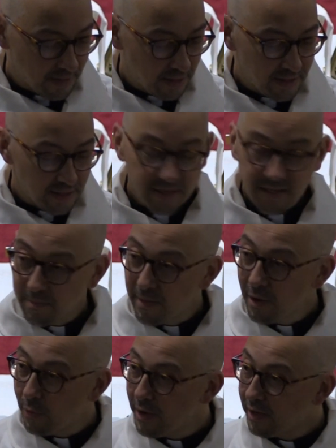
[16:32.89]
Is there
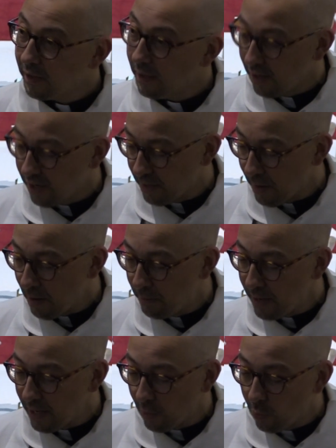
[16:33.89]
something we can learn about
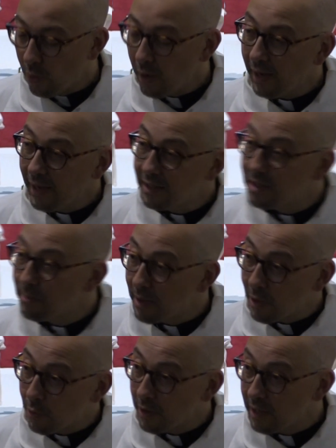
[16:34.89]
being willing to
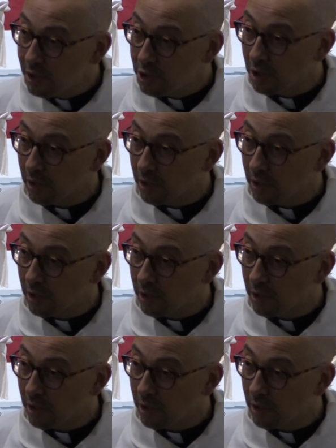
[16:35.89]
be with each